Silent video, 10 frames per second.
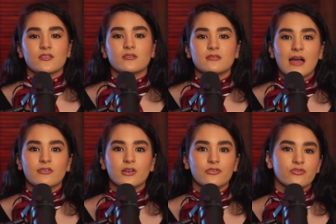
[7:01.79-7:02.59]
they're
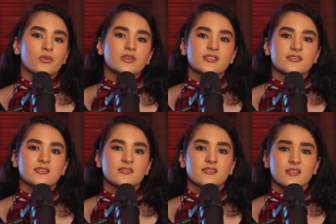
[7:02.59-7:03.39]
never
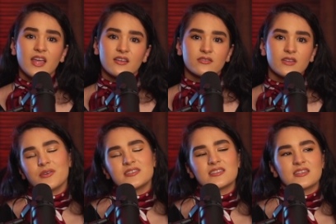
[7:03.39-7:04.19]
forced to live. It
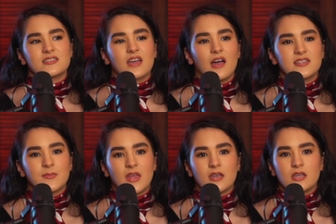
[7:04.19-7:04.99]
goes into this concept
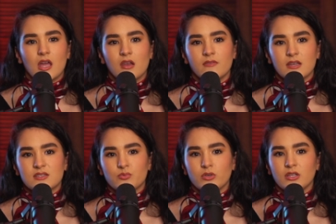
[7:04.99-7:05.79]
that none of
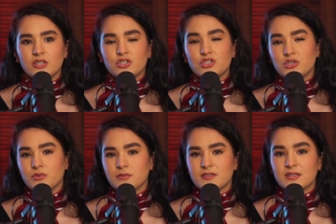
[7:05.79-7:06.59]
us really
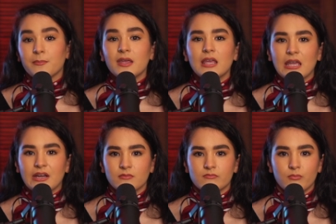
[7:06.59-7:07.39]
choose to be
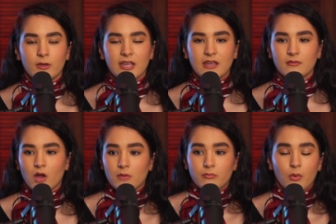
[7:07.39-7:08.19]
here. We
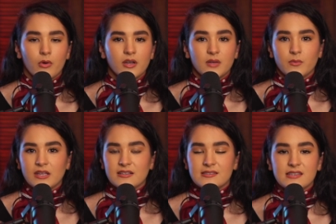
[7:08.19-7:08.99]
are born and we
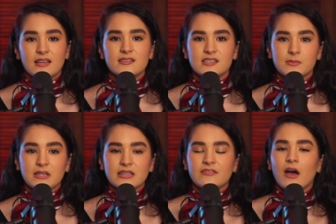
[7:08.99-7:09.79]
exist and we
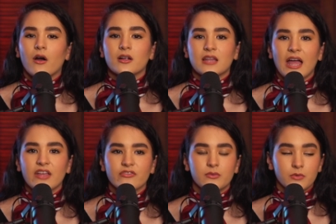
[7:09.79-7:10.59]
live out our
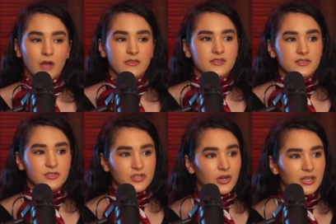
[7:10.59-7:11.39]
life and we're on this
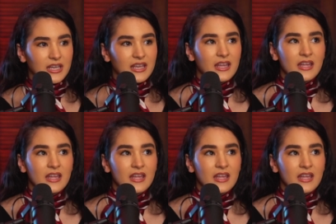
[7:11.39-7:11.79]
journey,